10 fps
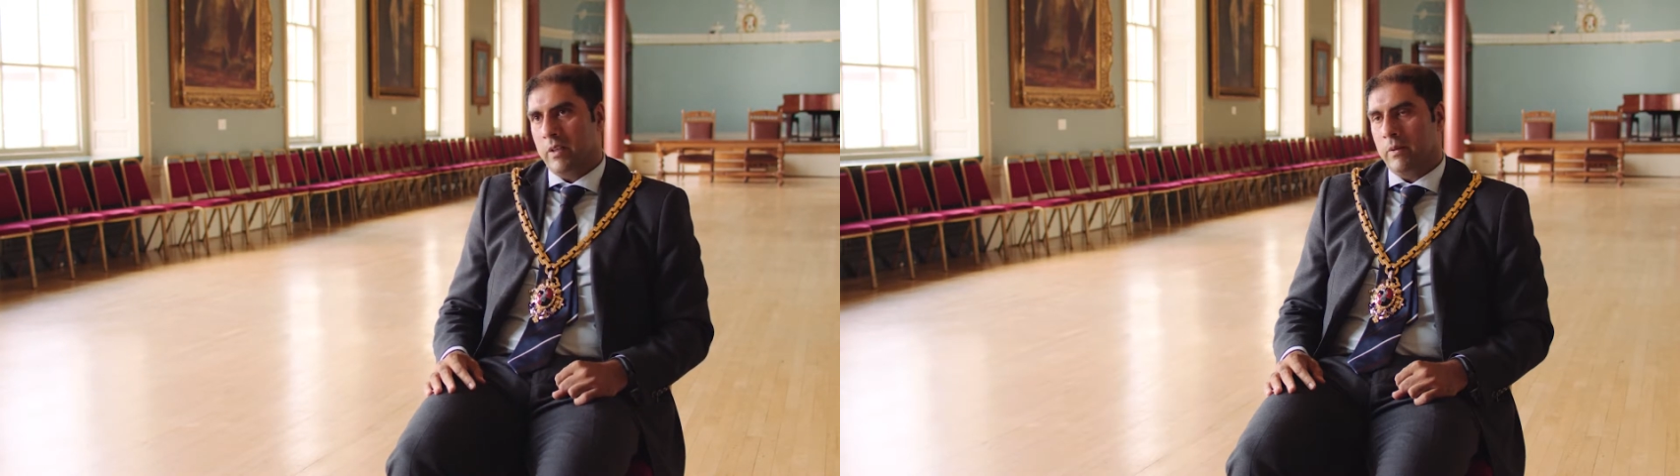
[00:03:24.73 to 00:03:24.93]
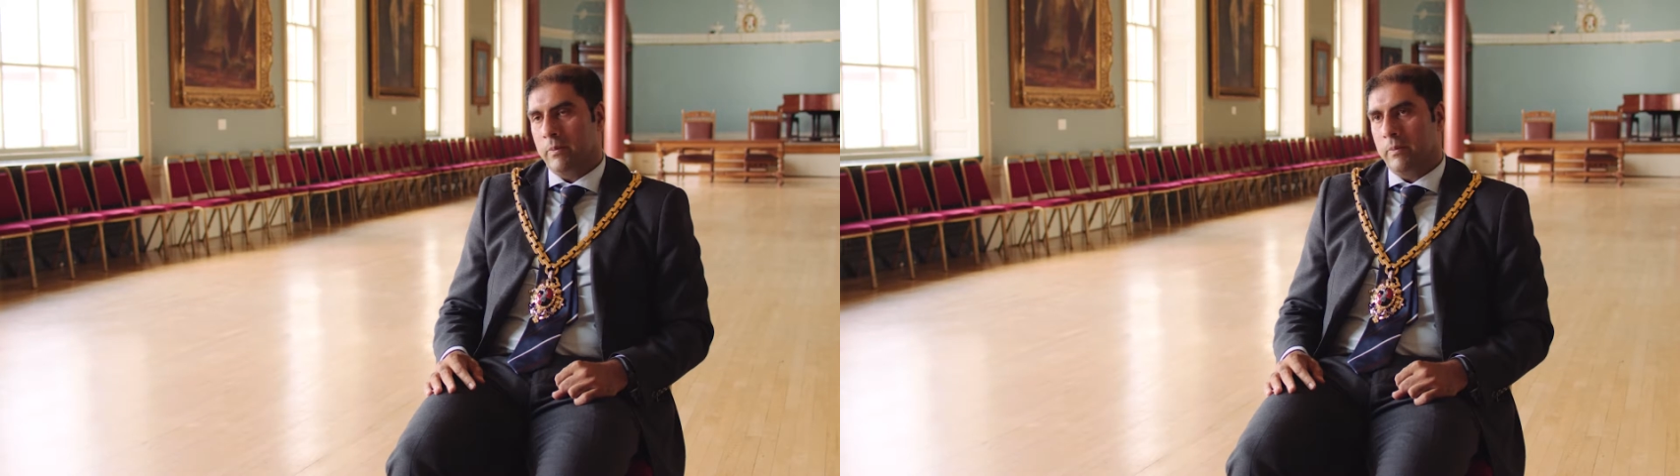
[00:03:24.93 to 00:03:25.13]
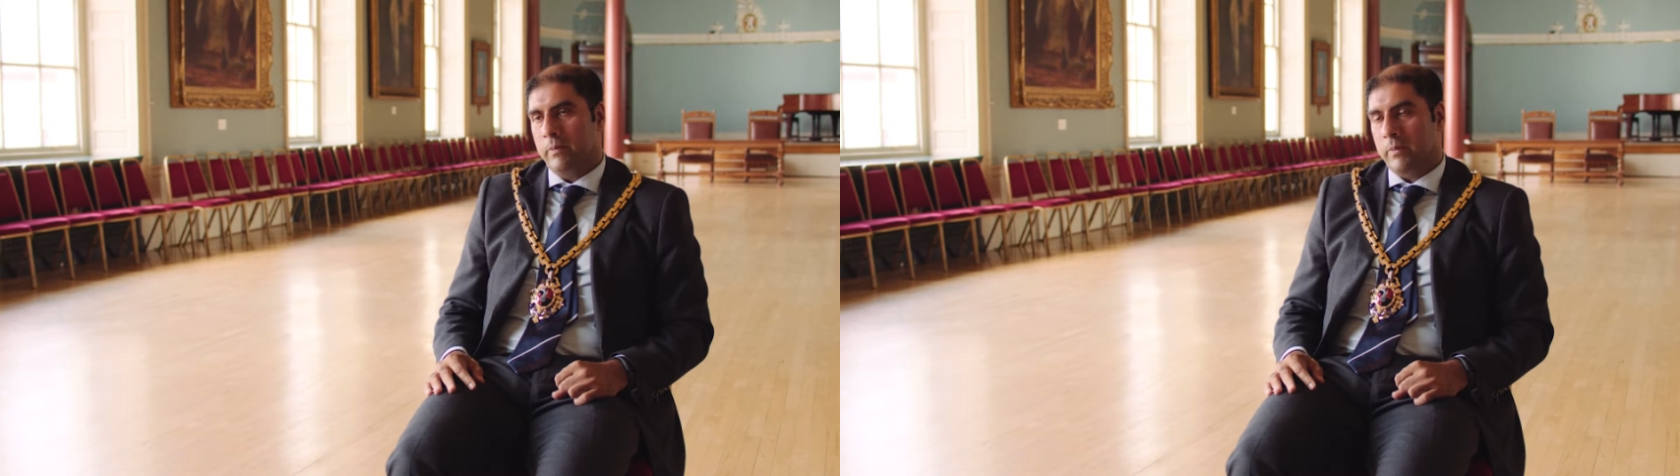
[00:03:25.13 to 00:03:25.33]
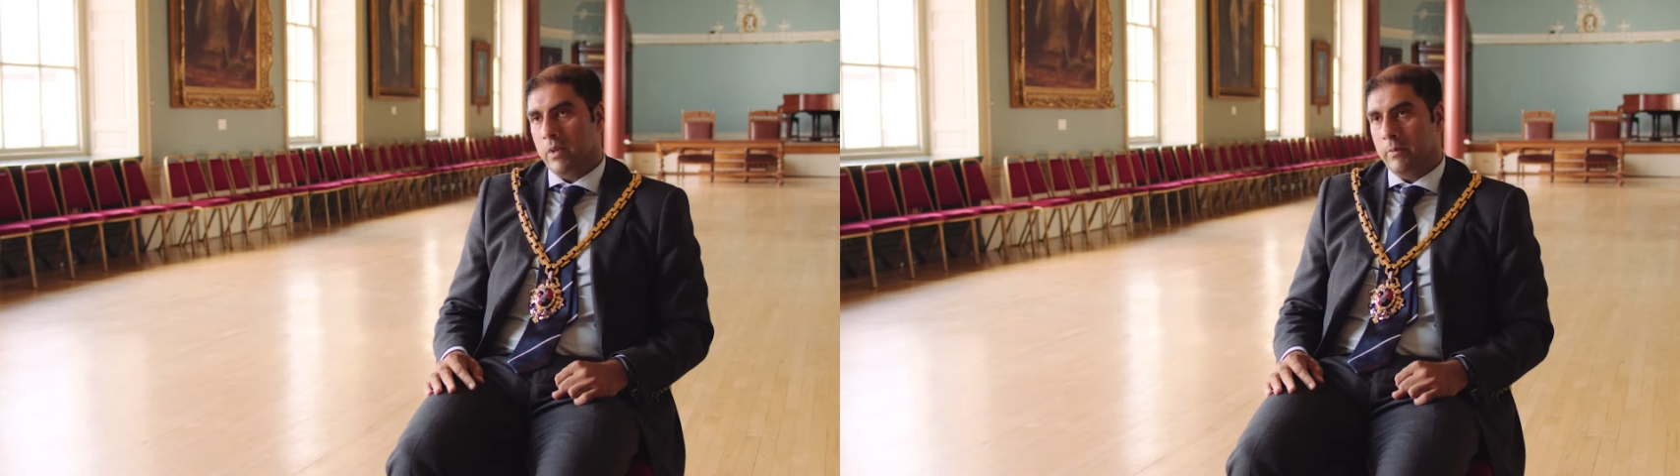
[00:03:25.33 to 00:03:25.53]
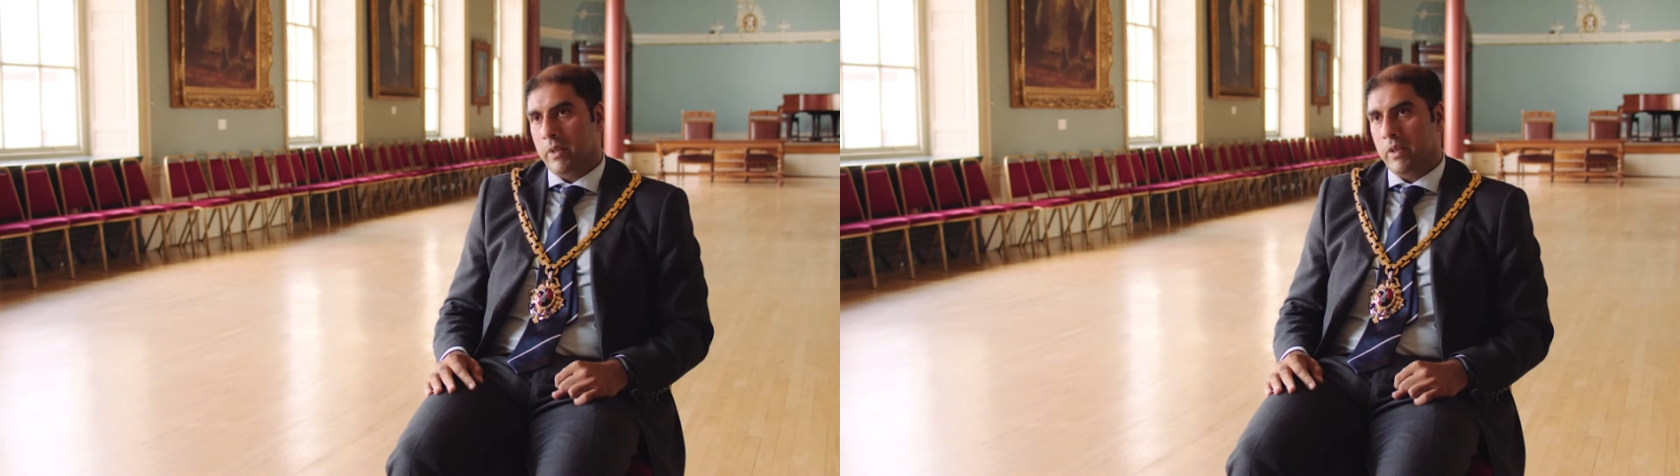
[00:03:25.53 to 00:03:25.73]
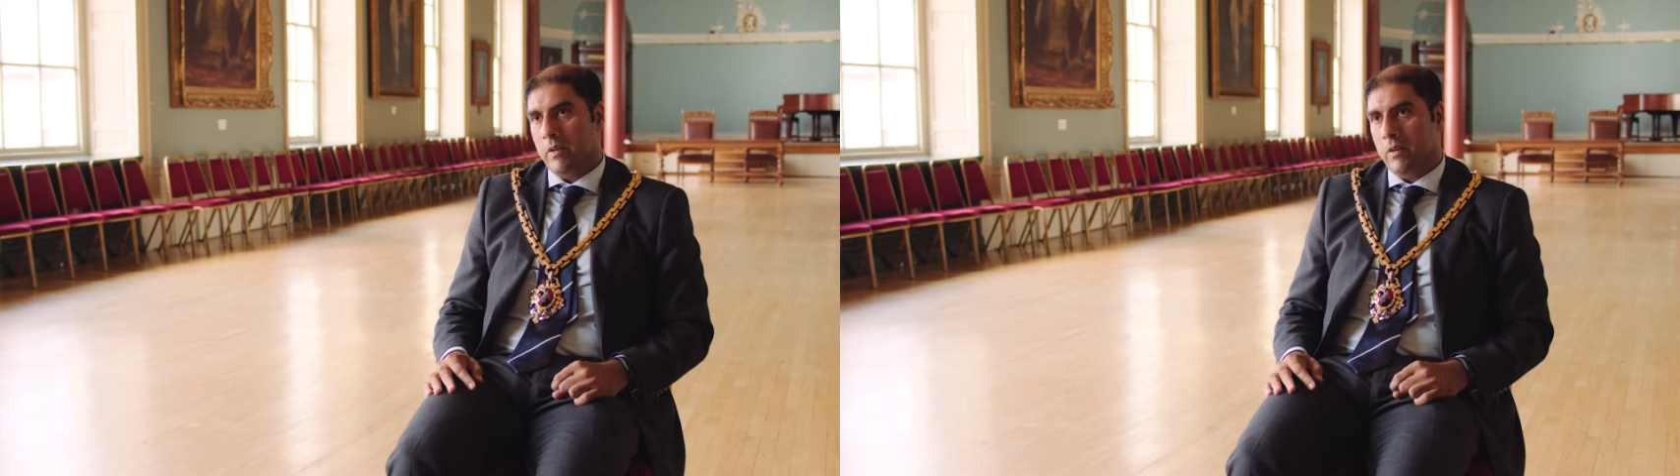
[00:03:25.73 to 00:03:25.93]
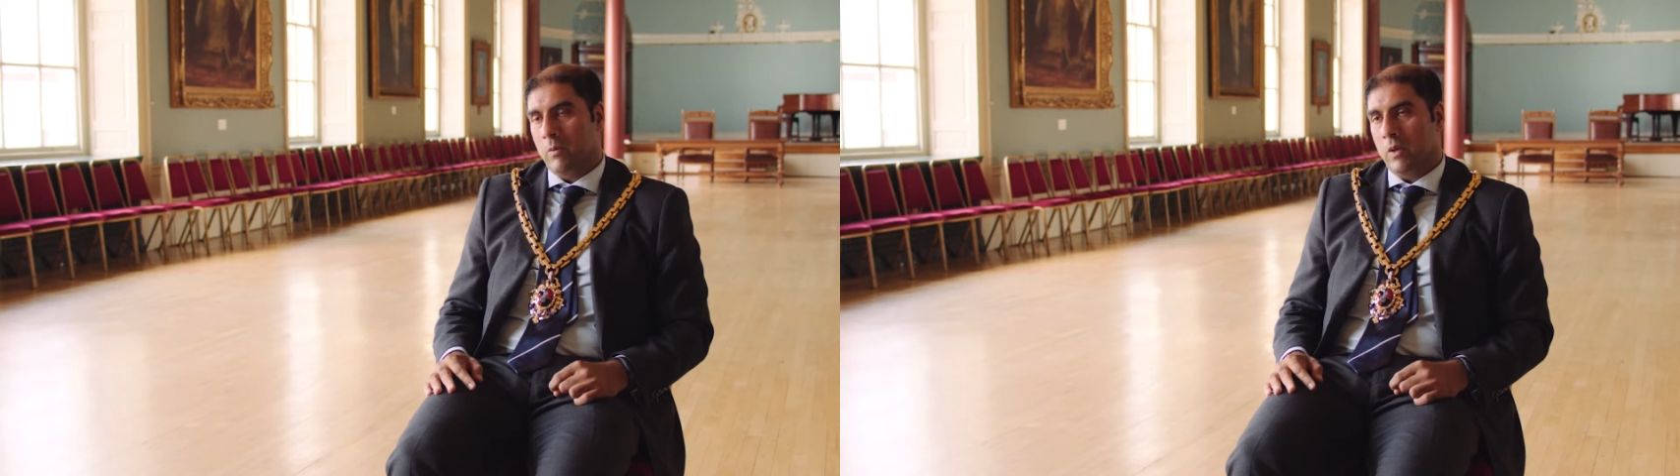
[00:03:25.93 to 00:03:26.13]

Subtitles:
and coming out and